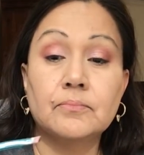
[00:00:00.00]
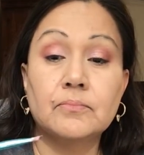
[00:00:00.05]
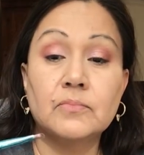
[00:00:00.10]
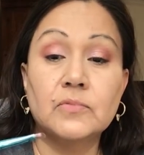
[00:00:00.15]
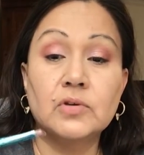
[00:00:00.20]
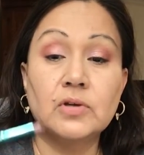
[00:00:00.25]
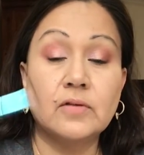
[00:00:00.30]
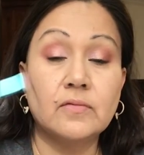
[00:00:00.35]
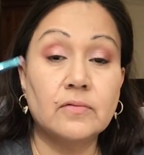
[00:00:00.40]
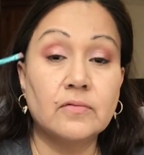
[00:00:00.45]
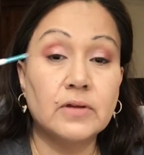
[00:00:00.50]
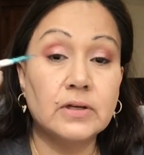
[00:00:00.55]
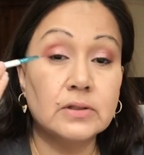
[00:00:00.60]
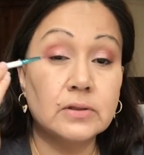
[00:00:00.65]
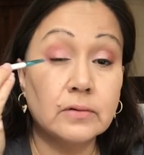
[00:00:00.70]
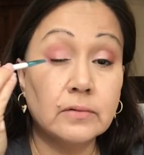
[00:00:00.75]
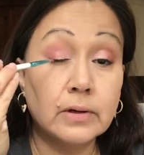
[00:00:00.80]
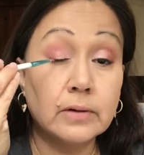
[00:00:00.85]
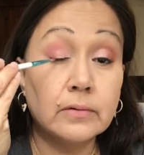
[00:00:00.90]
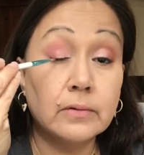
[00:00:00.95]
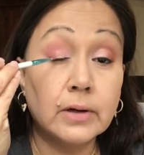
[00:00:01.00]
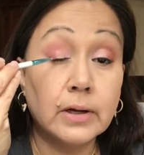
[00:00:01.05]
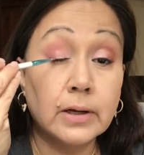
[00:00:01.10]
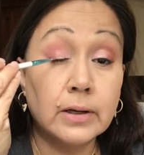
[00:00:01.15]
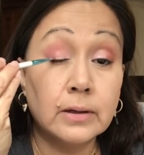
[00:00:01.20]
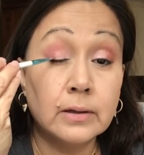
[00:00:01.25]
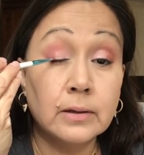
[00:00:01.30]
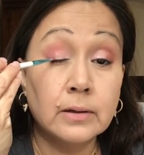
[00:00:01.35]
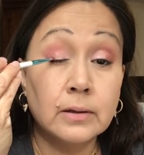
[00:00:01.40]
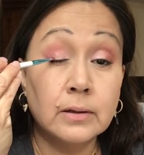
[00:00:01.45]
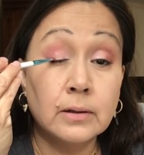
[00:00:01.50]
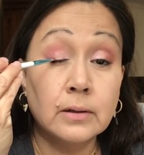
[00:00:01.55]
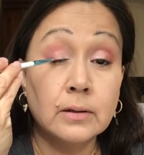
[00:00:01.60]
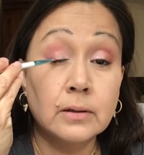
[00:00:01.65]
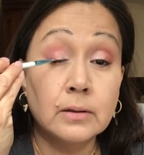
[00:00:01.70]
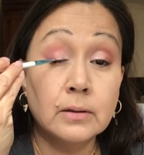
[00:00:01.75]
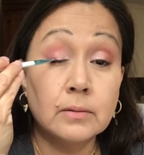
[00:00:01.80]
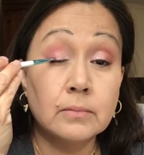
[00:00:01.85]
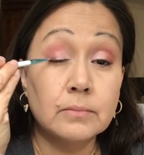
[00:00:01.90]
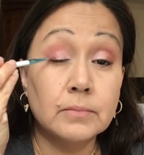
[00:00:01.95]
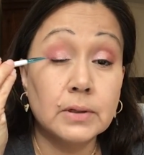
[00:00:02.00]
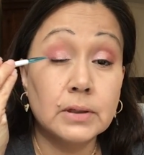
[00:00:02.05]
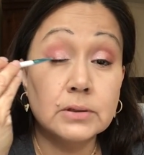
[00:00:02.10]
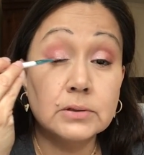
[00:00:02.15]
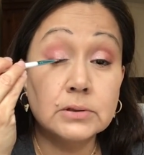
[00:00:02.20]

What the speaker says: to face the right way, but